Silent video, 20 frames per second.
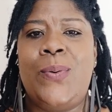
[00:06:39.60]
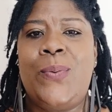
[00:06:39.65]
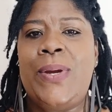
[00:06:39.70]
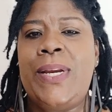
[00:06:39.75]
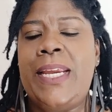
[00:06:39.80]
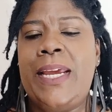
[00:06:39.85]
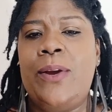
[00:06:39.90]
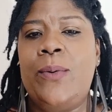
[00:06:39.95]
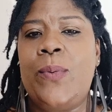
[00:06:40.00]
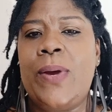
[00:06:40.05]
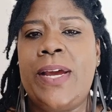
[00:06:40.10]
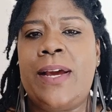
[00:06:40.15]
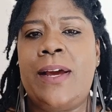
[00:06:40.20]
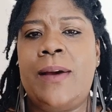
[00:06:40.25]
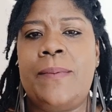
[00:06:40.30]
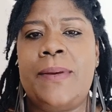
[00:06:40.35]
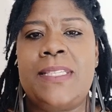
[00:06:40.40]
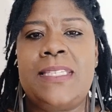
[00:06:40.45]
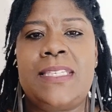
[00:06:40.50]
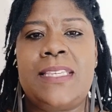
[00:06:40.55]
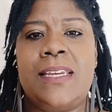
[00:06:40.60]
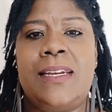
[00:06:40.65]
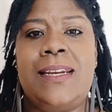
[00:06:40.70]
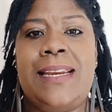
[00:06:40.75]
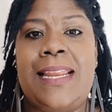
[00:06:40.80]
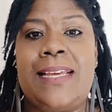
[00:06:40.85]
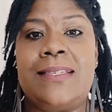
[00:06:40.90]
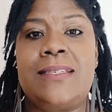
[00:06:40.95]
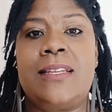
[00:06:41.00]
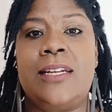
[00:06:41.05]
We didn't wake up and said,
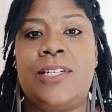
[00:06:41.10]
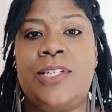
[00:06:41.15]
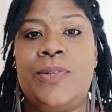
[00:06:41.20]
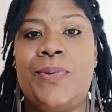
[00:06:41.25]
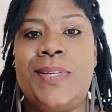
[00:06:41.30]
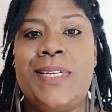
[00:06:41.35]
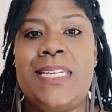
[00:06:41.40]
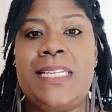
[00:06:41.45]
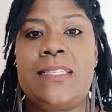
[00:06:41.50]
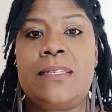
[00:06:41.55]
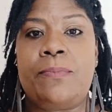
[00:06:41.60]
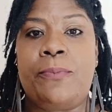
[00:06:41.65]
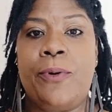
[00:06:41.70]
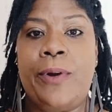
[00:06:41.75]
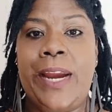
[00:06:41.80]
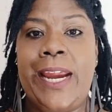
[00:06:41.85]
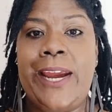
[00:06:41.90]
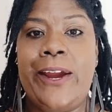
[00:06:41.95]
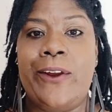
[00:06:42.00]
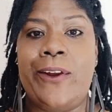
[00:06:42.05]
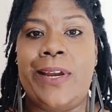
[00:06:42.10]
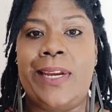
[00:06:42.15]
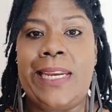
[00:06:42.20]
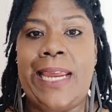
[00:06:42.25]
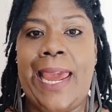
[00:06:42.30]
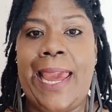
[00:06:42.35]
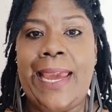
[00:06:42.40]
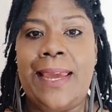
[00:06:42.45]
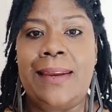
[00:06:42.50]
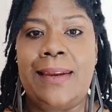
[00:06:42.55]
let's start doing this prayer in
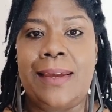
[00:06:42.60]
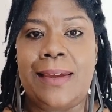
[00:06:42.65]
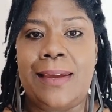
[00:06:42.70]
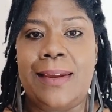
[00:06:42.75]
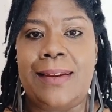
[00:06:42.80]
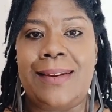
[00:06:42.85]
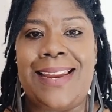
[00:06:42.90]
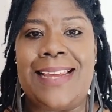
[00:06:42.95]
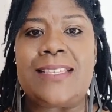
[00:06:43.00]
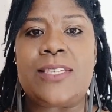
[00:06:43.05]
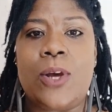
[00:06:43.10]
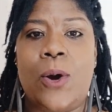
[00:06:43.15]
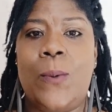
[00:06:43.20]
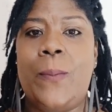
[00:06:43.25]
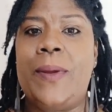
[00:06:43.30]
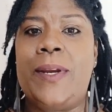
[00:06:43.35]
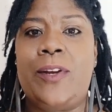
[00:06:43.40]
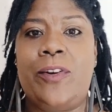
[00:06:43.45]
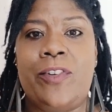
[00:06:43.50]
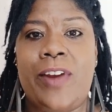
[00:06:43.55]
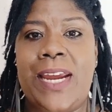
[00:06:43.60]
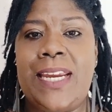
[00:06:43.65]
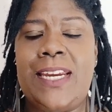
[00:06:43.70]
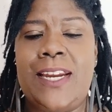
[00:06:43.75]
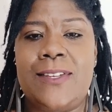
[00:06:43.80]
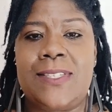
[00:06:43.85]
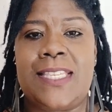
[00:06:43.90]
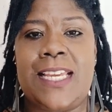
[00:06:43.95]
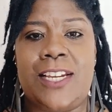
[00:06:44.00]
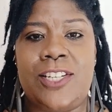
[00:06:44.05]
Haiti. Let's open a
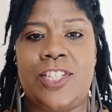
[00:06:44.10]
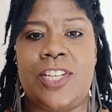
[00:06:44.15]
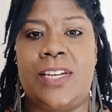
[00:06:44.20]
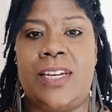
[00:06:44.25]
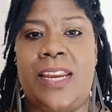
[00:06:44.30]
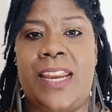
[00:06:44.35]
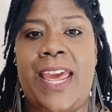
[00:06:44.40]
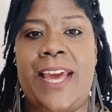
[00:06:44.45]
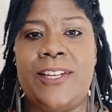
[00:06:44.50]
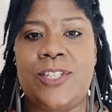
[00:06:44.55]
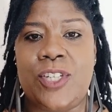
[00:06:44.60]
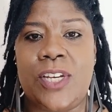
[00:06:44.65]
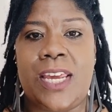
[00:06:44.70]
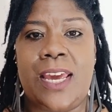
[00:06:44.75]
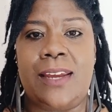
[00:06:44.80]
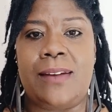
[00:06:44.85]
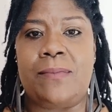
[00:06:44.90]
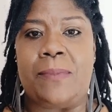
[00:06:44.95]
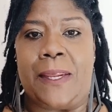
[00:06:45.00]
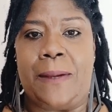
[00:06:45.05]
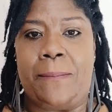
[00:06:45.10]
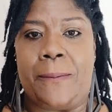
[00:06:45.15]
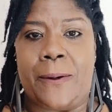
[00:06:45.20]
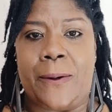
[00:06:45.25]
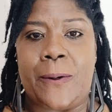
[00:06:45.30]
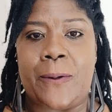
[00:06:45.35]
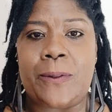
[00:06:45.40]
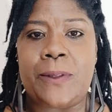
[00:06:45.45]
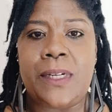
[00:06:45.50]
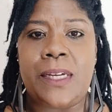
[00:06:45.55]
radio station and educate
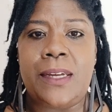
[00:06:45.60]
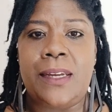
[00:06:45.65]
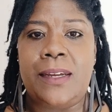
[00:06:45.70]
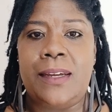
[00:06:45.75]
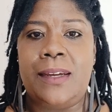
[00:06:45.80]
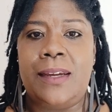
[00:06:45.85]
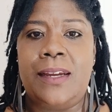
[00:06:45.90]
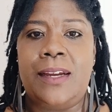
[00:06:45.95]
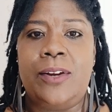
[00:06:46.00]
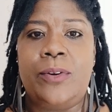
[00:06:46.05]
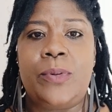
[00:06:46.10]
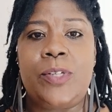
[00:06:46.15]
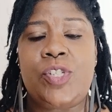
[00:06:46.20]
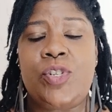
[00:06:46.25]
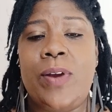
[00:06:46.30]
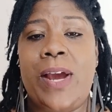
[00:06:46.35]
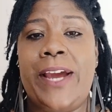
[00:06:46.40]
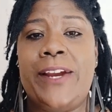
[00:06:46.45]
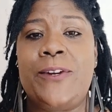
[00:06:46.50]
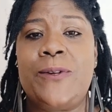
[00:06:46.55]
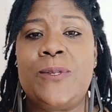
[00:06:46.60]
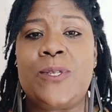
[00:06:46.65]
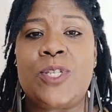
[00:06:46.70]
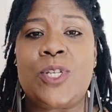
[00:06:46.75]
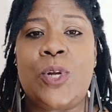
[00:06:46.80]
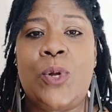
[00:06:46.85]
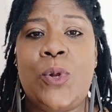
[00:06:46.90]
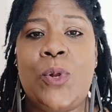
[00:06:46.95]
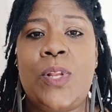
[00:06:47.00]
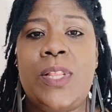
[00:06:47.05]
people. We try and do
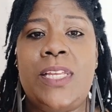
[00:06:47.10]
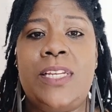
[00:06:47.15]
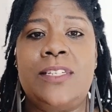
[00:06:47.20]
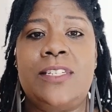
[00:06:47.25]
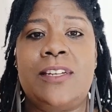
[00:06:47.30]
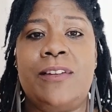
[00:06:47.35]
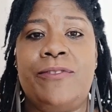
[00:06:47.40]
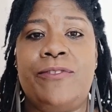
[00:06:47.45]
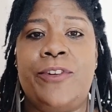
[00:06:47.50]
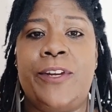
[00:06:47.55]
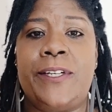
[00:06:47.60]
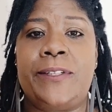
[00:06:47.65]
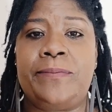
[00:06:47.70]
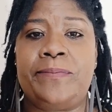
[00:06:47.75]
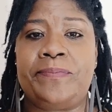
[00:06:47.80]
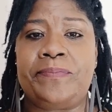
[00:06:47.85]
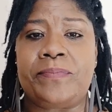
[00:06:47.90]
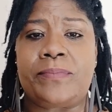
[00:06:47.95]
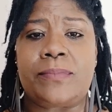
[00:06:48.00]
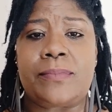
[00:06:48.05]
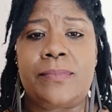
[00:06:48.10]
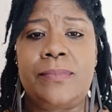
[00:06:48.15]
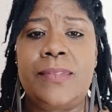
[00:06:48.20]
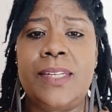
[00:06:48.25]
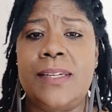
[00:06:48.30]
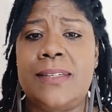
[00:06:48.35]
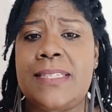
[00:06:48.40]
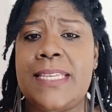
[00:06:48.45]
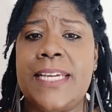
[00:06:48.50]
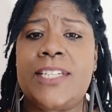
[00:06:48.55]
school in different
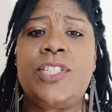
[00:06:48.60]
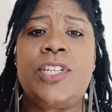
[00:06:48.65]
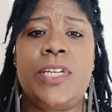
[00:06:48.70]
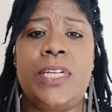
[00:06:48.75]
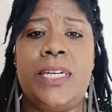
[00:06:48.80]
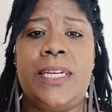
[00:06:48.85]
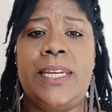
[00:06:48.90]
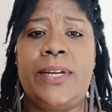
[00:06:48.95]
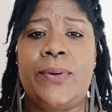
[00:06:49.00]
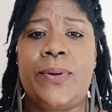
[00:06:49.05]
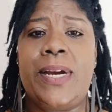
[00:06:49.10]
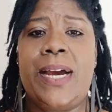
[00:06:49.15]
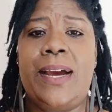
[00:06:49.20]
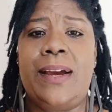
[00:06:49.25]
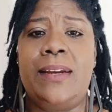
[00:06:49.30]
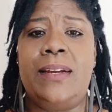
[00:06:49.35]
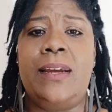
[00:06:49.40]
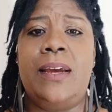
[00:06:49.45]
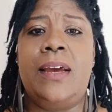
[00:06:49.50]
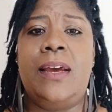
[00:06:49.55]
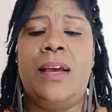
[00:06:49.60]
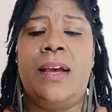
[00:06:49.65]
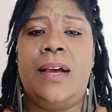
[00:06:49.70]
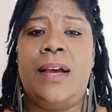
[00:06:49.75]
section in Leogan.